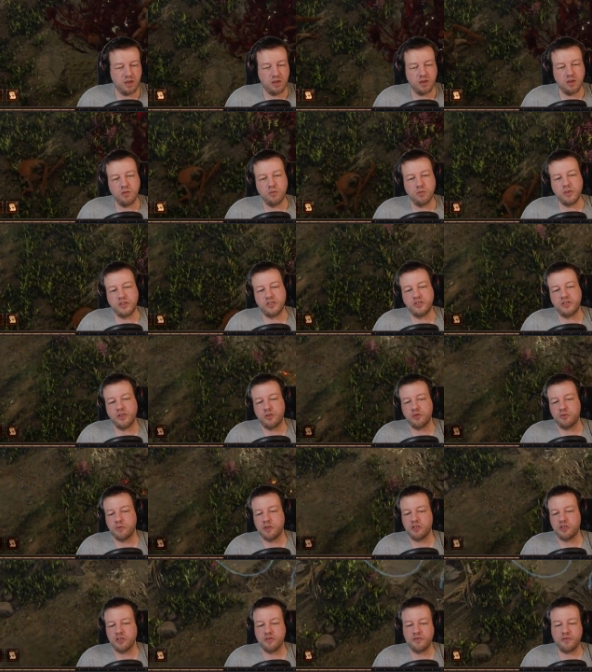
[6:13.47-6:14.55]
which suits me
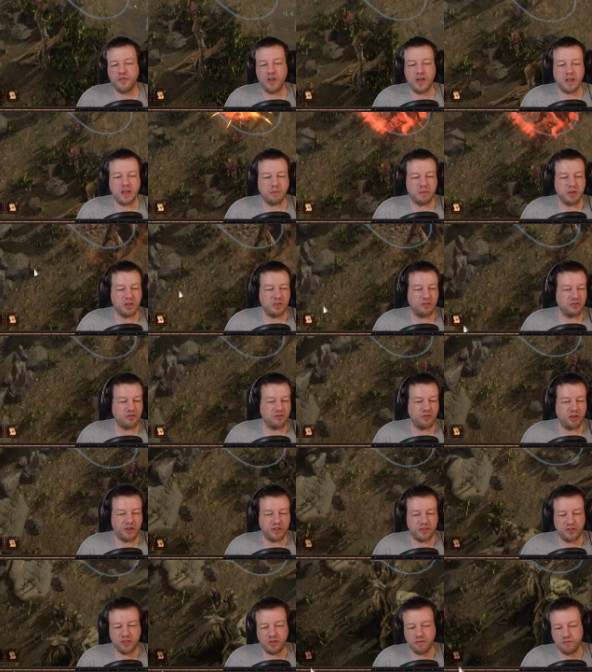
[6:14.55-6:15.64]
just fine because
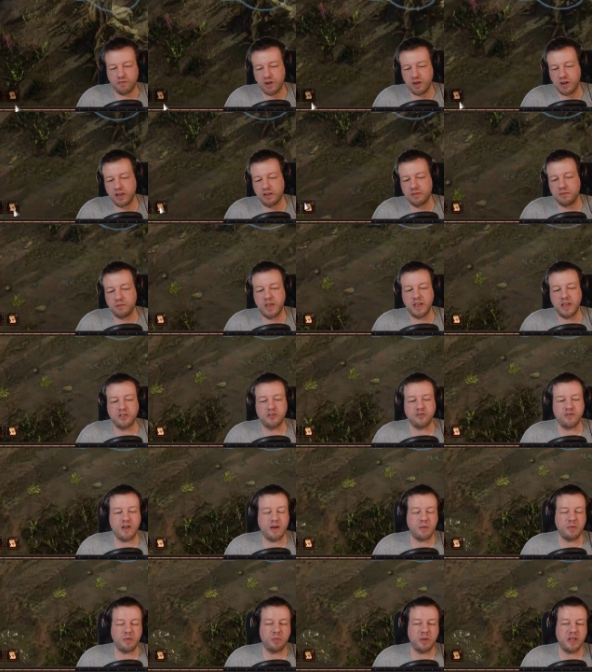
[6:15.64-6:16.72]
crits don't really interact
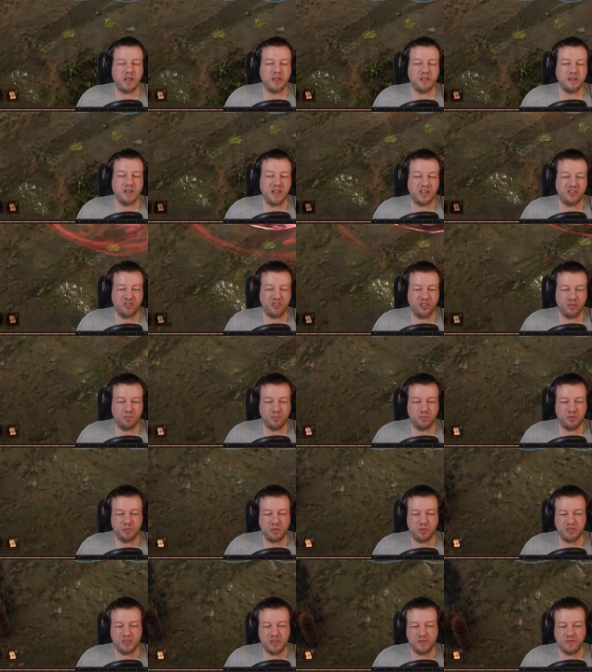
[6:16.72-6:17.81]
with bleed unless you're
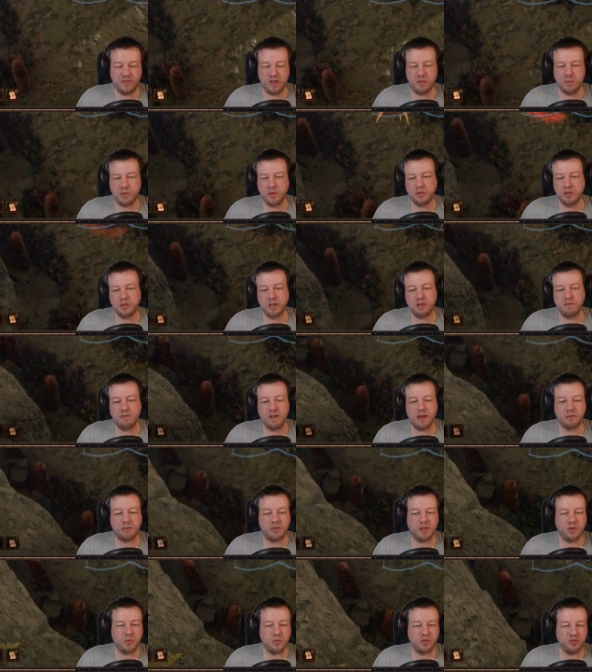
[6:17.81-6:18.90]
specifically building around
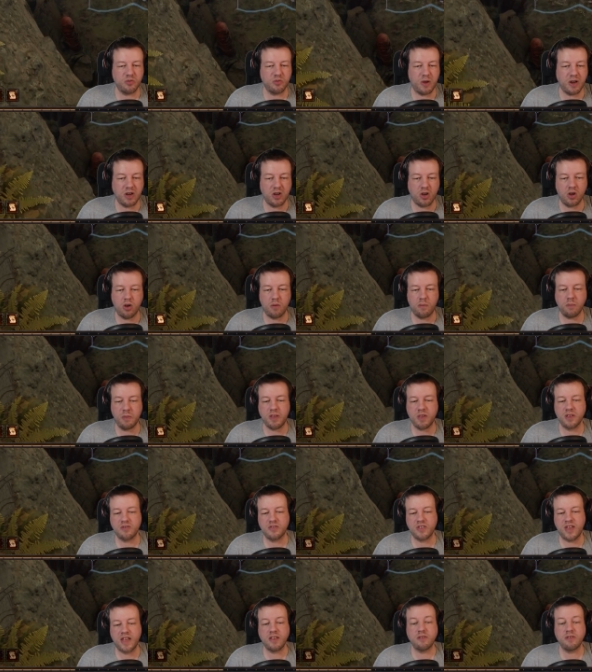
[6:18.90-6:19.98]
it, which we're not, because
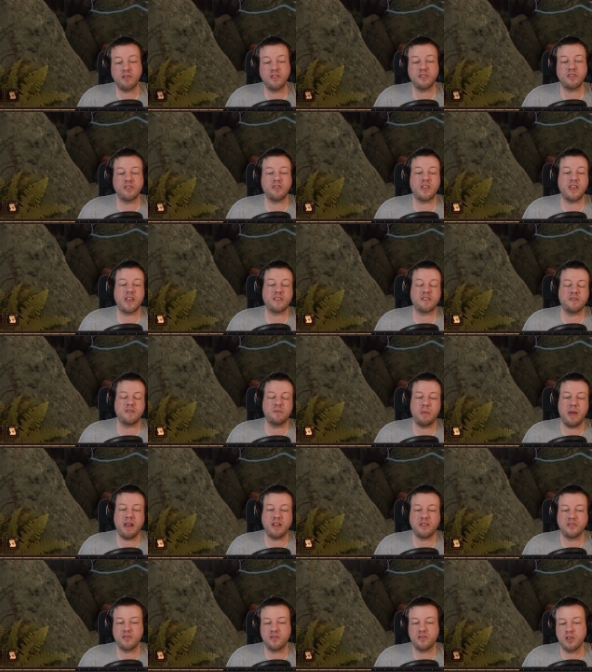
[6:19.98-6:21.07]
that increases the
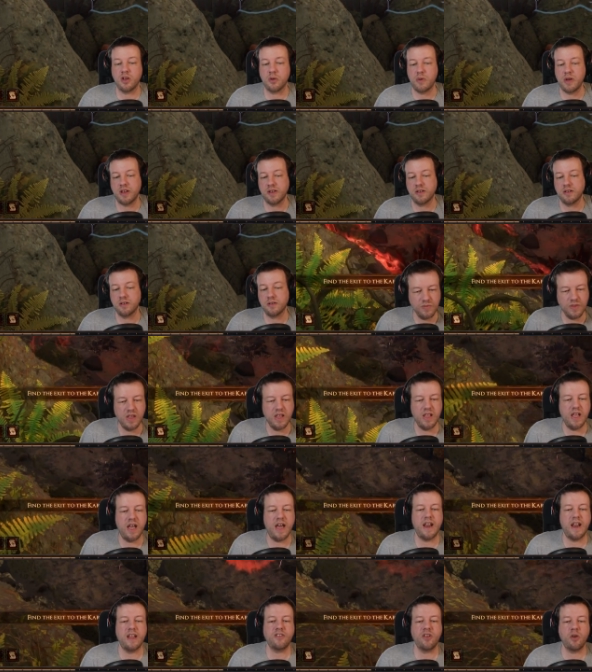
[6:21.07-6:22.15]
expense no end.
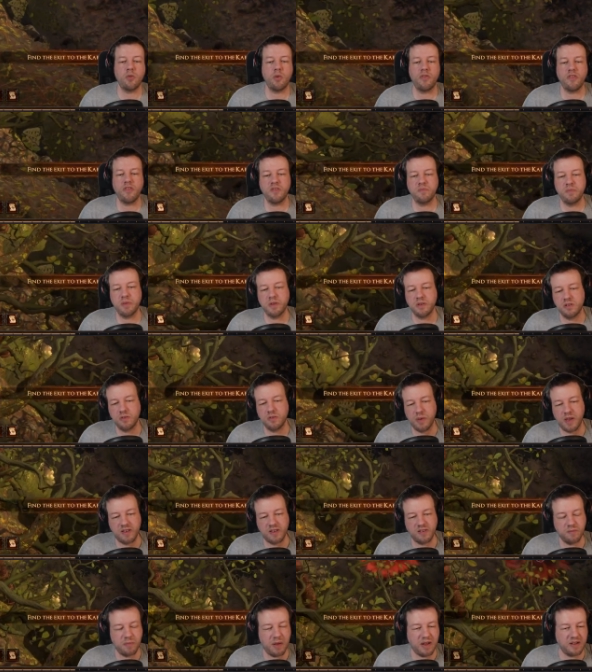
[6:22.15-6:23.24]
And I don't want this build to be
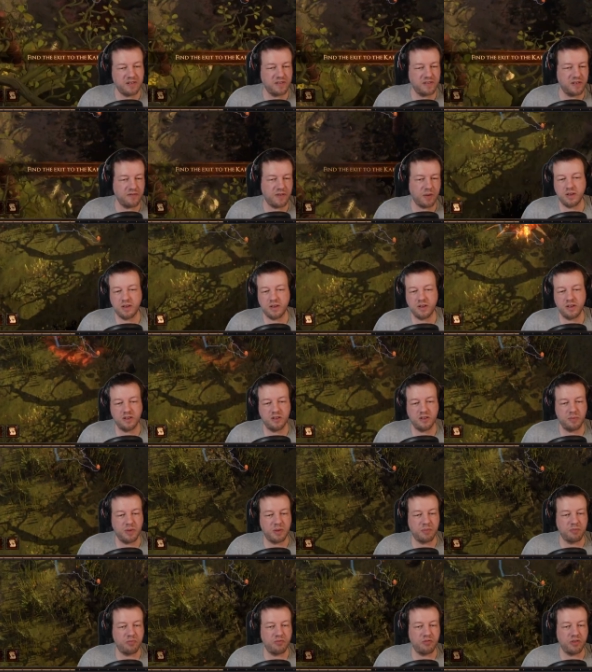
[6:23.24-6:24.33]
expensive, I want it to be
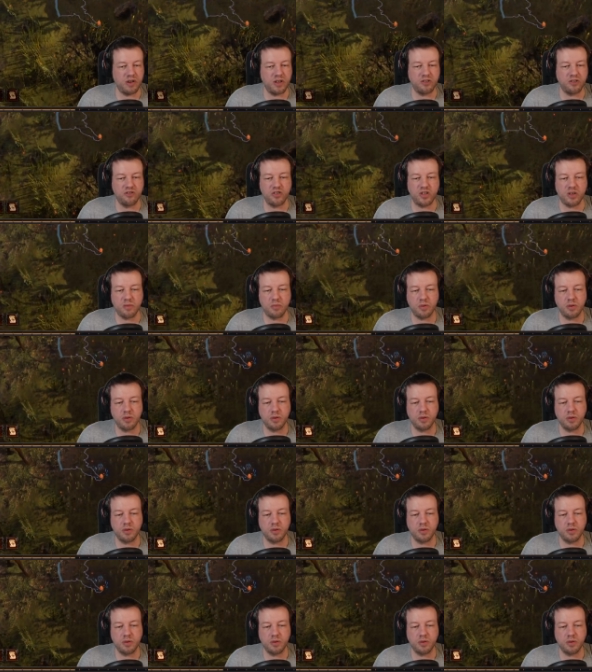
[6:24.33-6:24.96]
pretty cheap.